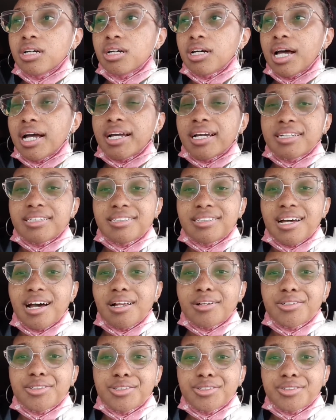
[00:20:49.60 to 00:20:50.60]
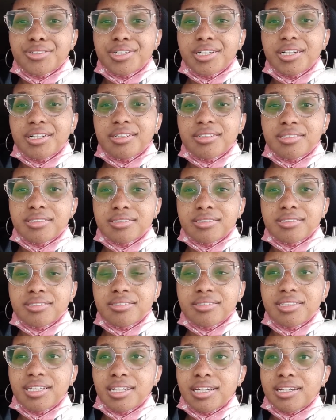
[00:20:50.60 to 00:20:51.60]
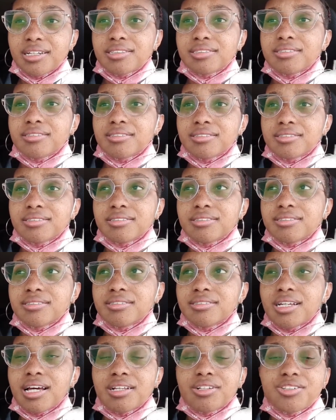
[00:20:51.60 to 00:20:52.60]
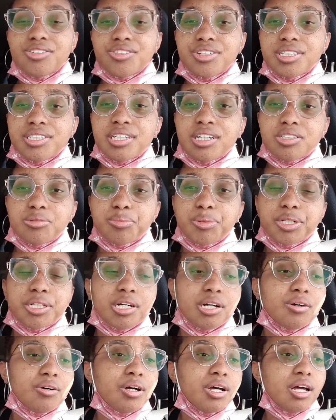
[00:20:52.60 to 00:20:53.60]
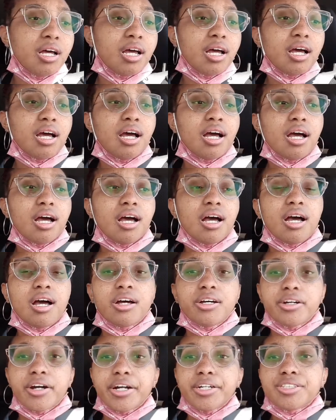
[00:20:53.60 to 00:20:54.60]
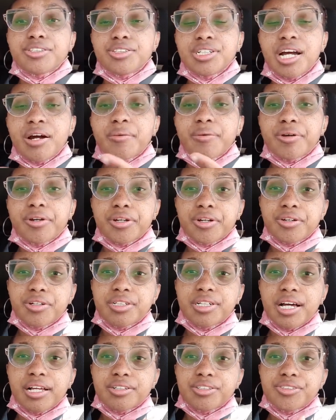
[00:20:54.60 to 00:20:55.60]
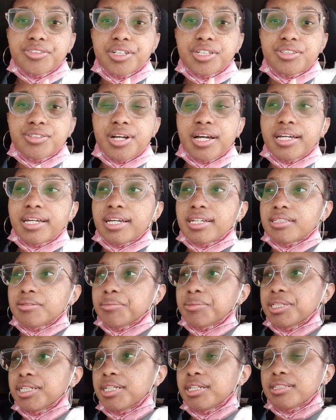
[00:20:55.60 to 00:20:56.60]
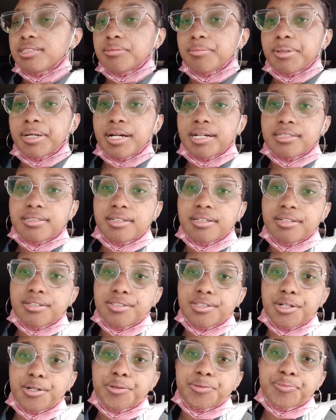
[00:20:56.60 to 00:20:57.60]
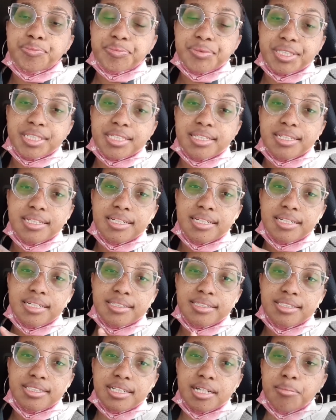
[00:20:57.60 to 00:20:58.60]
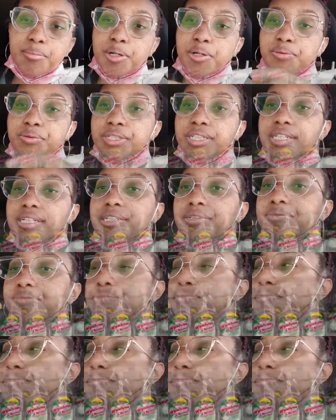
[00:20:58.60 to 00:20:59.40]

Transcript: I guess, Dollar Tree. Yeah, Dollar Tree sells Brillo. All right, so now we're going to go to Dollar Tree so I can get some cleaning supplies. So, come on, Lee.